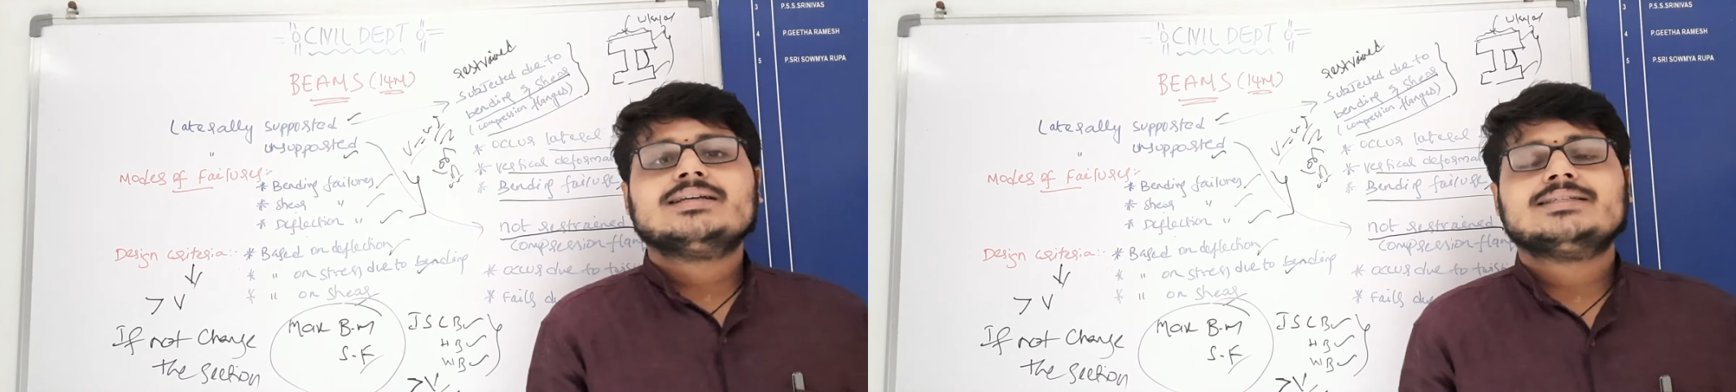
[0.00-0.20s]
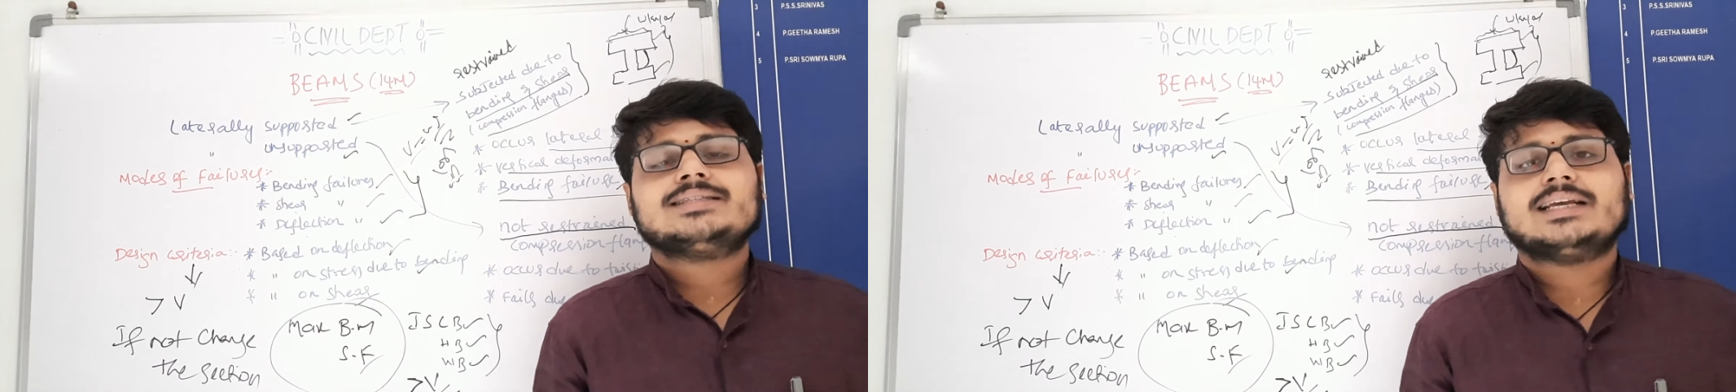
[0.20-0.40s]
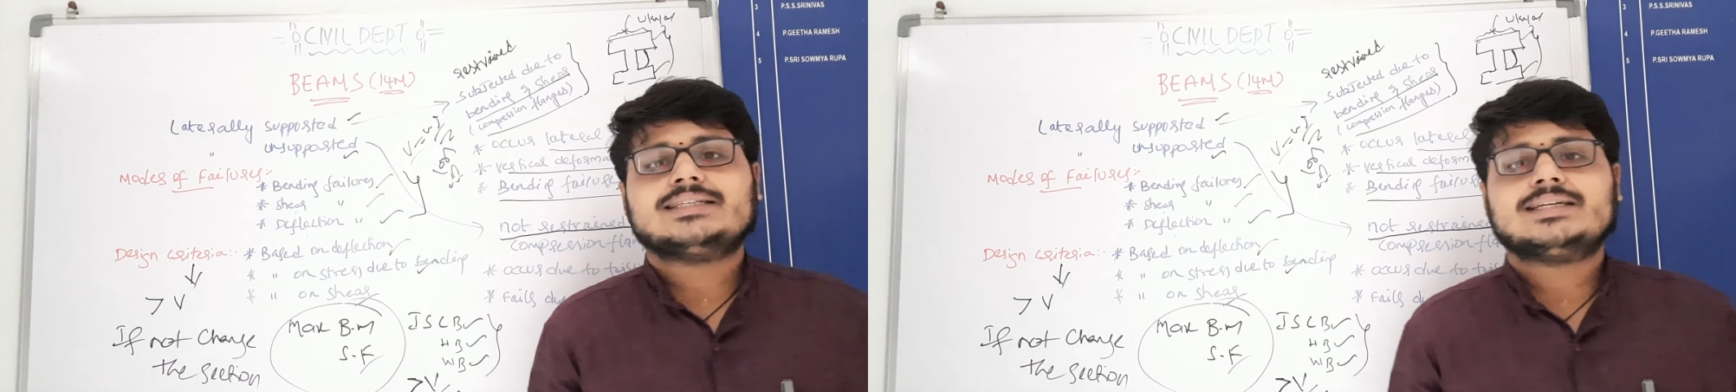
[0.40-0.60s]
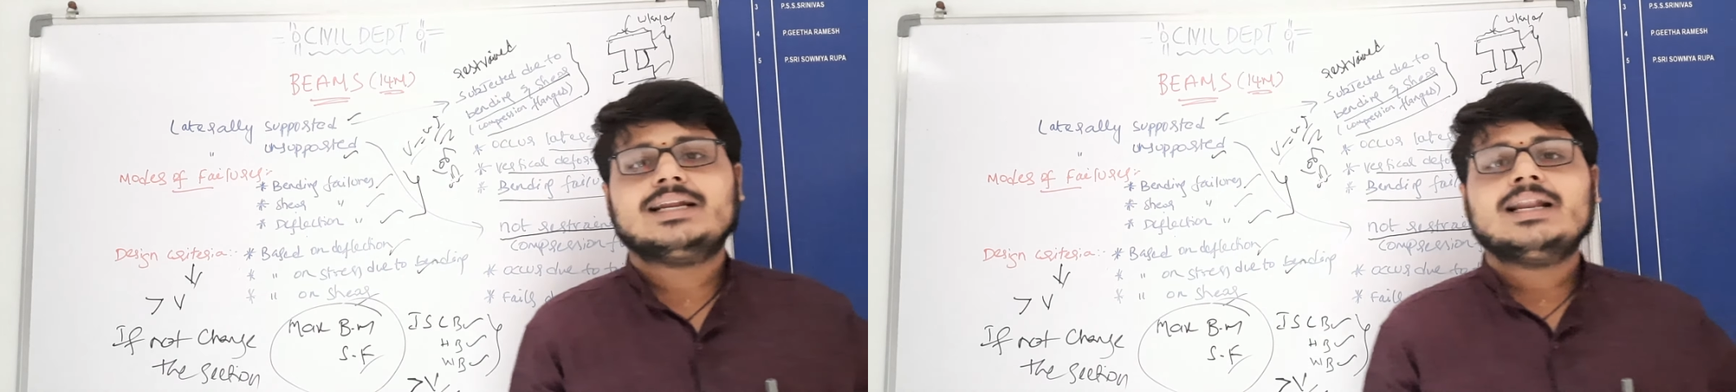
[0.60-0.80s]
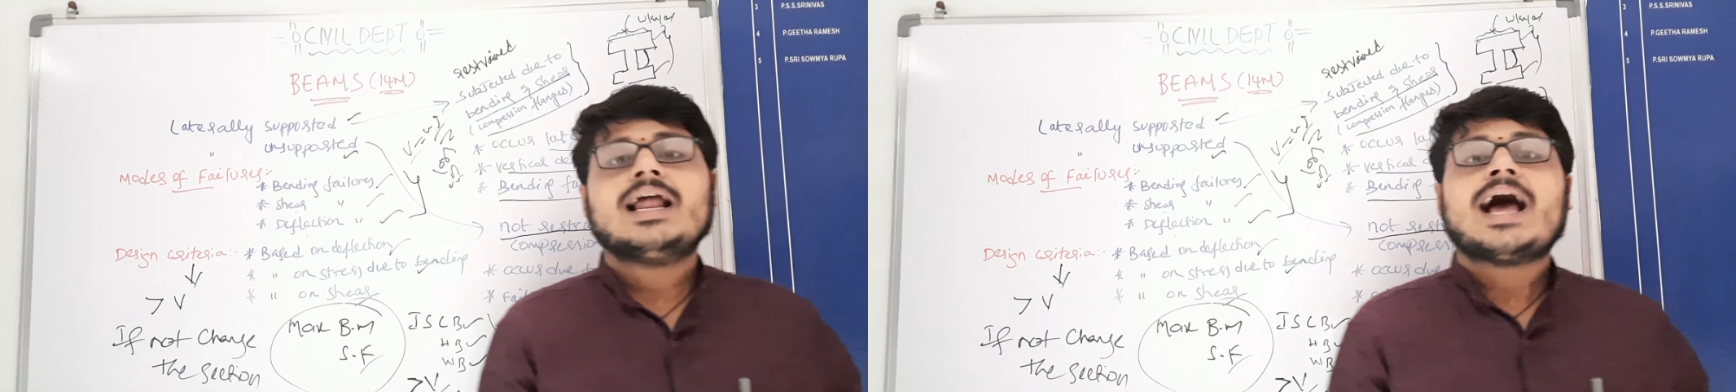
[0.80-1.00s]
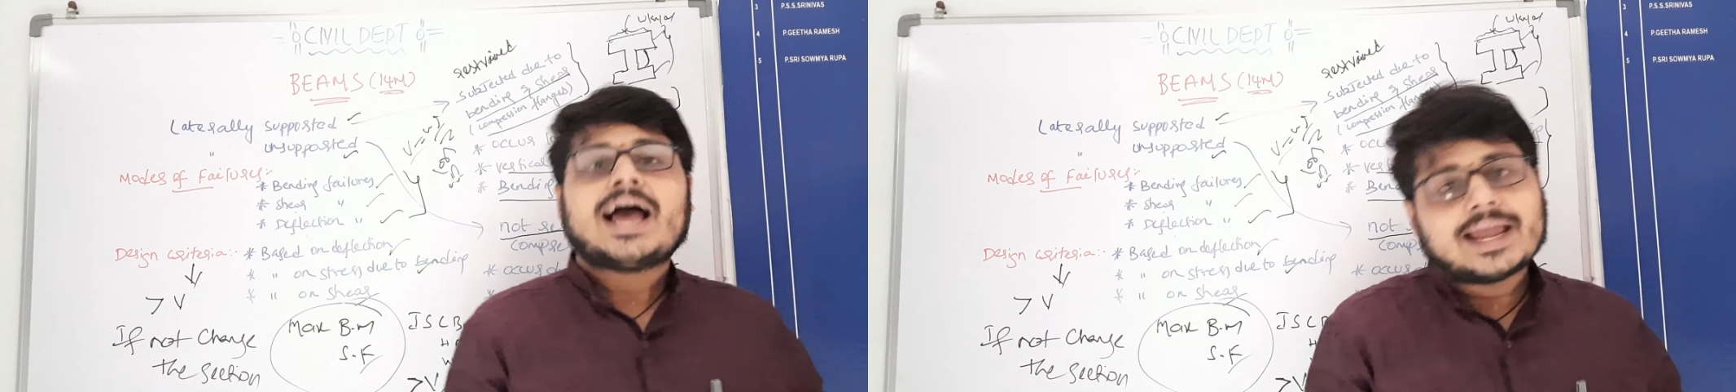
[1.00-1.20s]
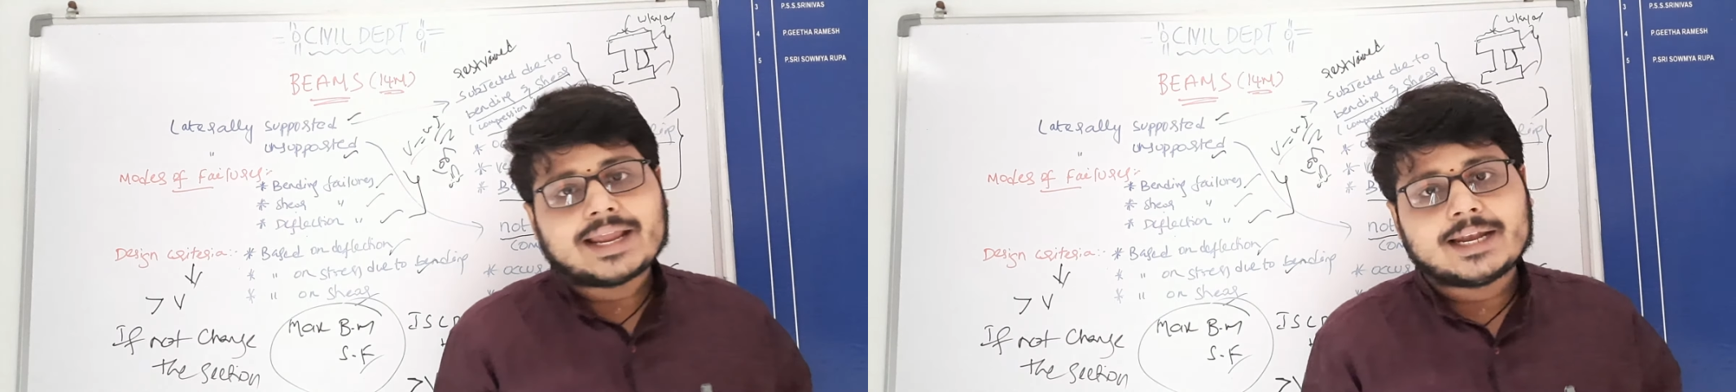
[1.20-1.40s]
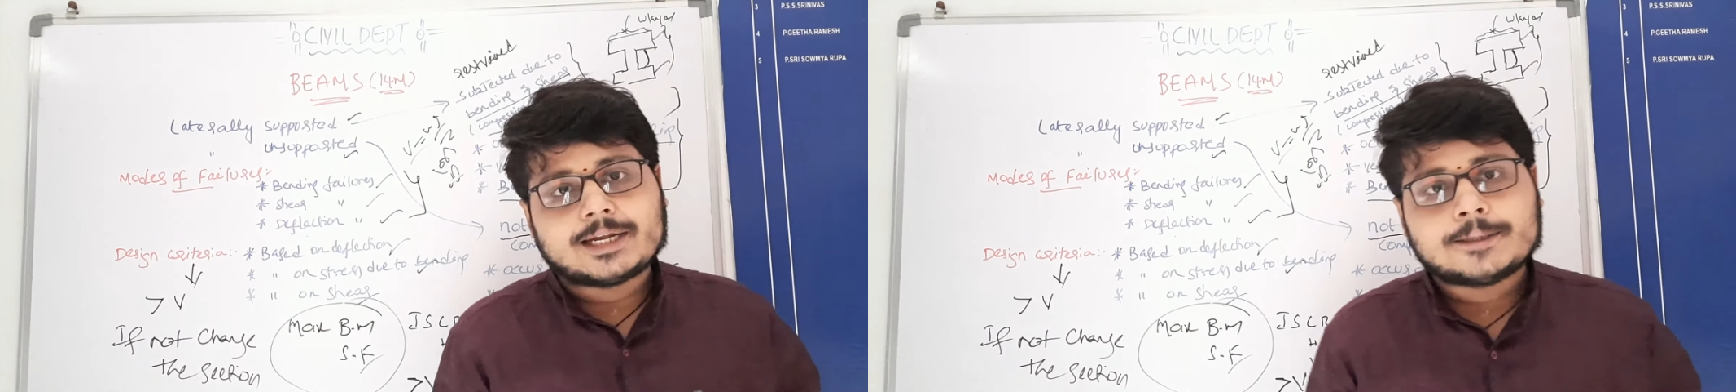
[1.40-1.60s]
sectional
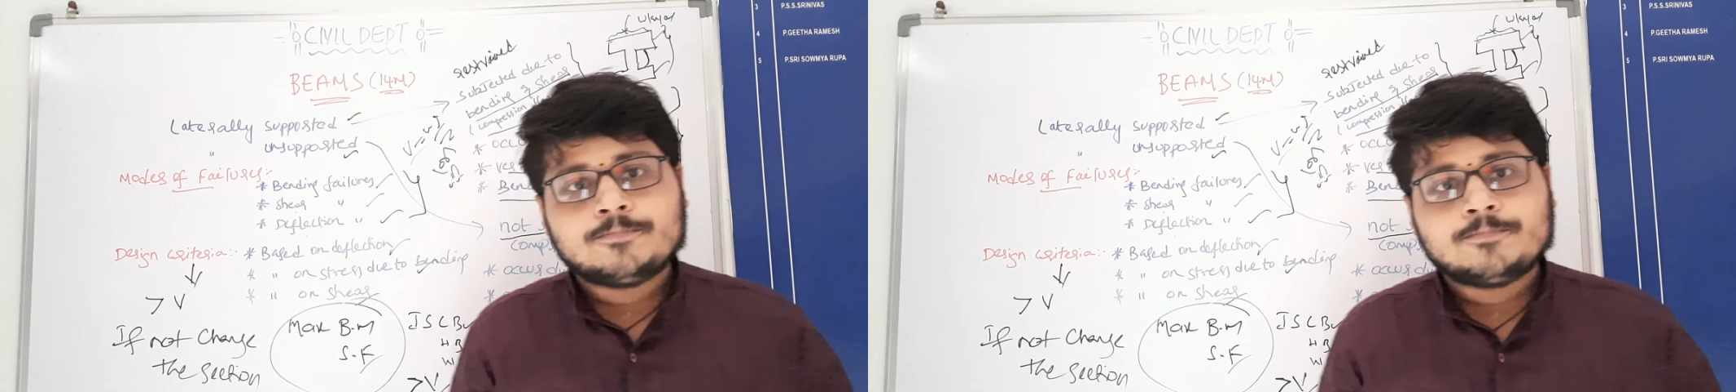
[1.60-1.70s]
height.